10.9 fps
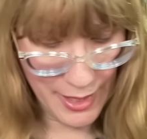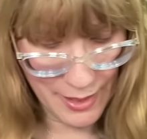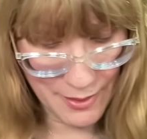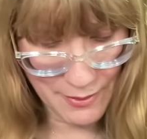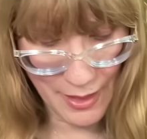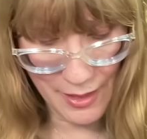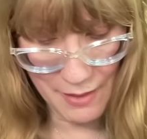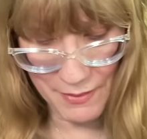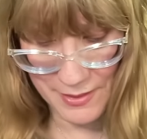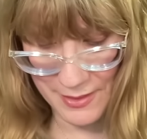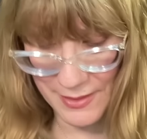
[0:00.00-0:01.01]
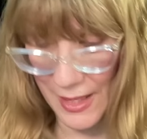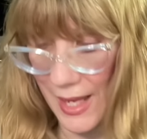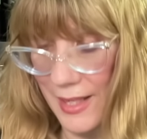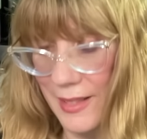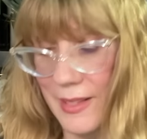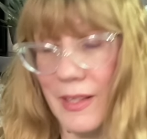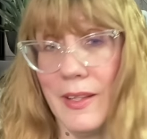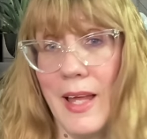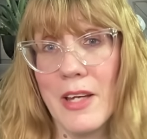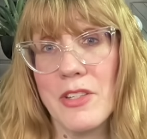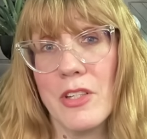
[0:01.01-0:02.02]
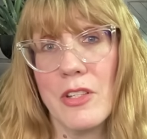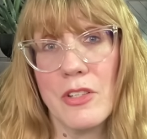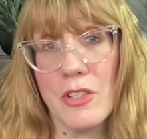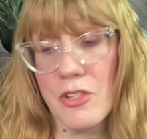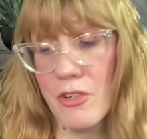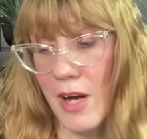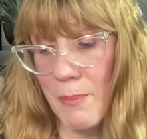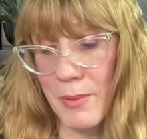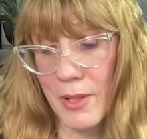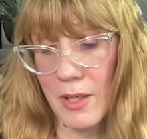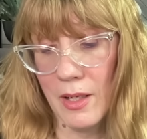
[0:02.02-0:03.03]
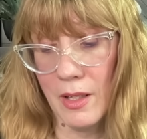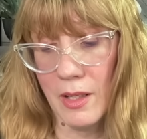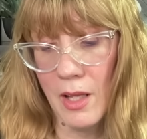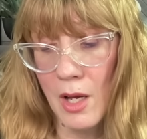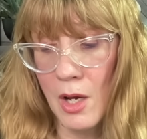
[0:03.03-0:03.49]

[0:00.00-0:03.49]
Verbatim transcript: and it's kind of a side collection to tropical.